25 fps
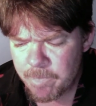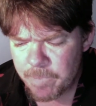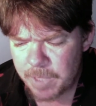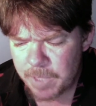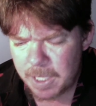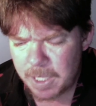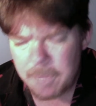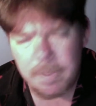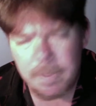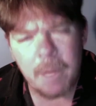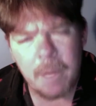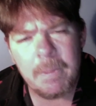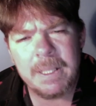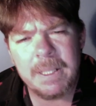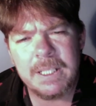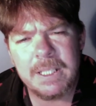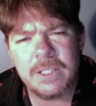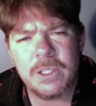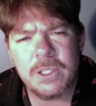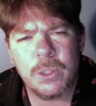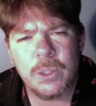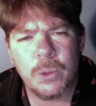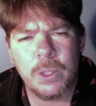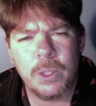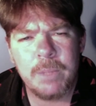and about my
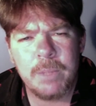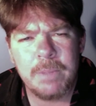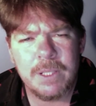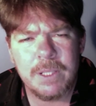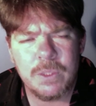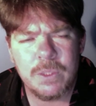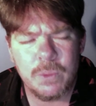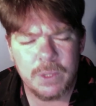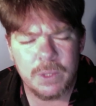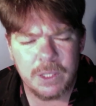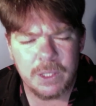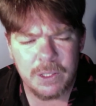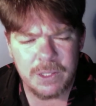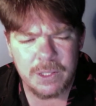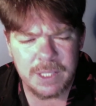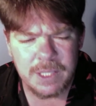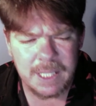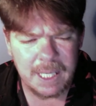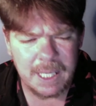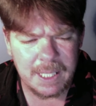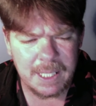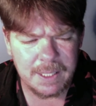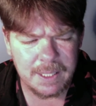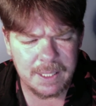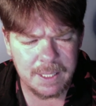disagreements with their
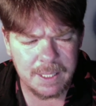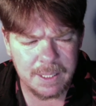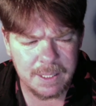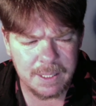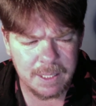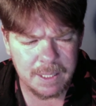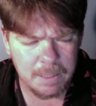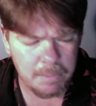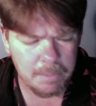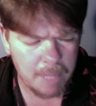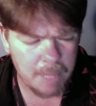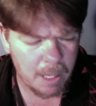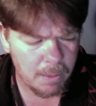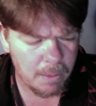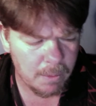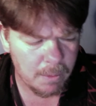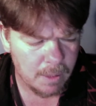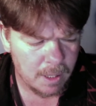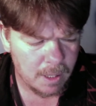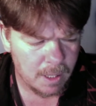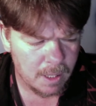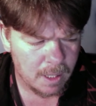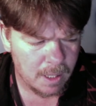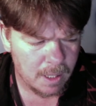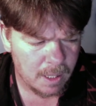stances and about
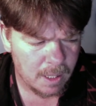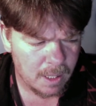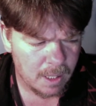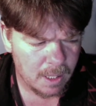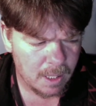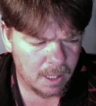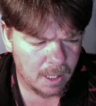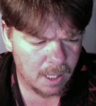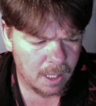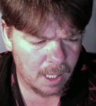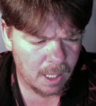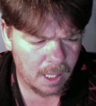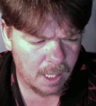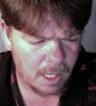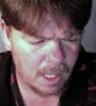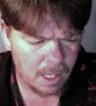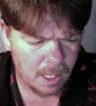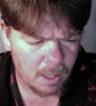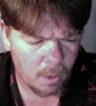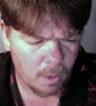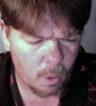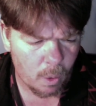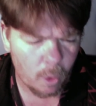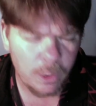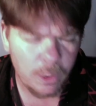uh,
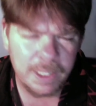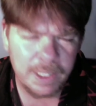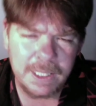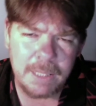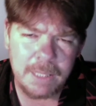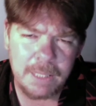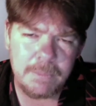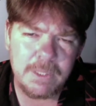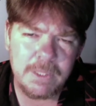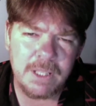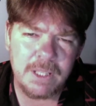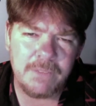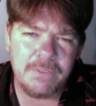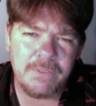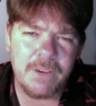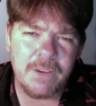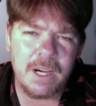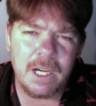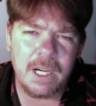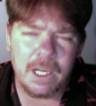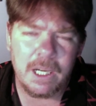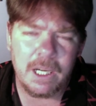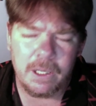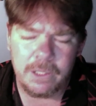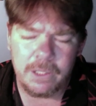holding them to the fire.